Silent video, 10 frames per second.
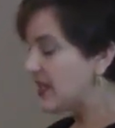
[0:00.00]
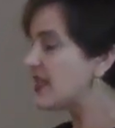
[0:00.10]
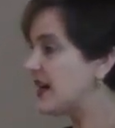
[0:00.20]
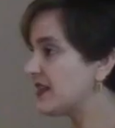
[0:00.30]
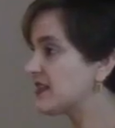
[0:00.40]

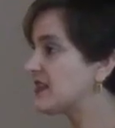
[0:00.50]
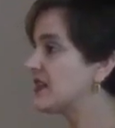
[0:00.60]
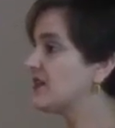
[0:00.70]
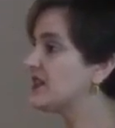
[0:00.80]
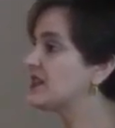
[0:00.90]
Thus,
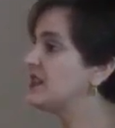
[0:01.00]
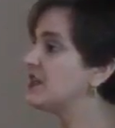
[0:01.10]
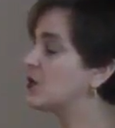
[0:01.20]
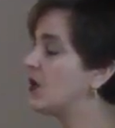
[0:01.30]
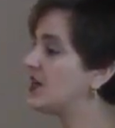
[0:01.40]
there is the
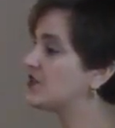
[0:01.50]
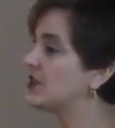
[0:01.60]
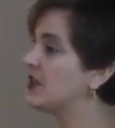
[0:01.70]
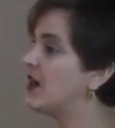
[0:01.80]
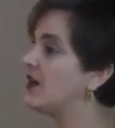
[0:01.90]

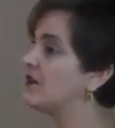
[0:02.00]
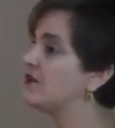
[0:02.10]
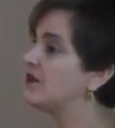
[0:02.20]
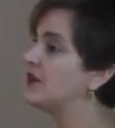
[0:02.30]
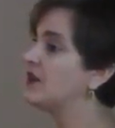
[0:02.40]
equation
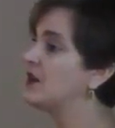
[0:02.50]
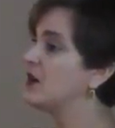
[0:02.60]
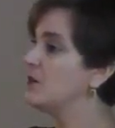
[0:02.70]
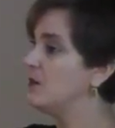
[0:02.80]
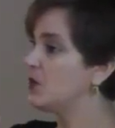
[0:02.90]
of
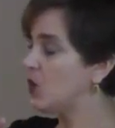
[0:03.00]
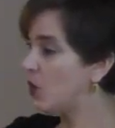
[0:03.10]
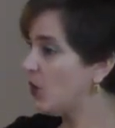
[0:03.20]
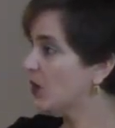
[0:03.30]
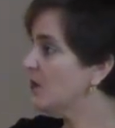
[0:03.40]

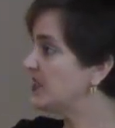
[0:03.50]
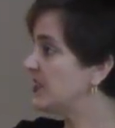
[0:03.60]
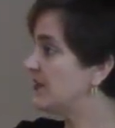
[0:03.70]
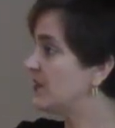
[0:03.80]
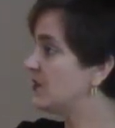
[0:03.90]
core
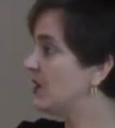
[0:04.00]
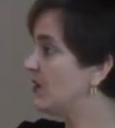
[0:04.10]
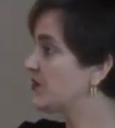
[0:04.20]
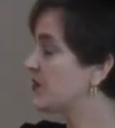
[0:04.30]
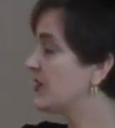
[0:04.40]
material
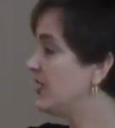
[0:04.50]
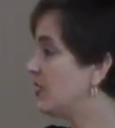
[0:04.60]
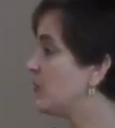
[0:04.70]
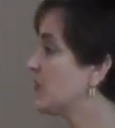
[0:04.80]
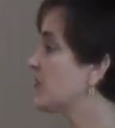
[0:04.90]
culture
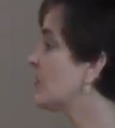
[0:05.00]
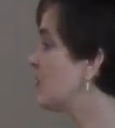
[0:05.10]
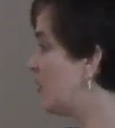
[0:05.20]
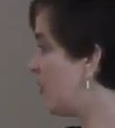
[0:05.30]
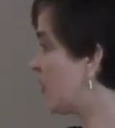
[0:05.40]
equals
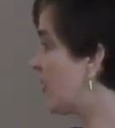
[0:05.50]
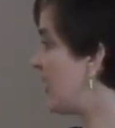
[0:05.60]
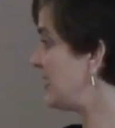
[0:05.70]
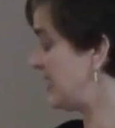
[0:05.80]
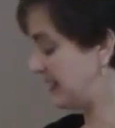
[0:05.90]
core
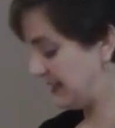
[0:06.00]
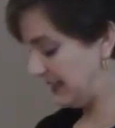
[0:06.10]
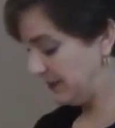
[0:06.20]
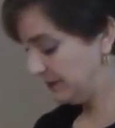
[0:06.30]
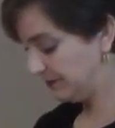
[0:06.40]

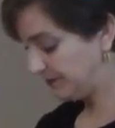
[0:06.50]
identity.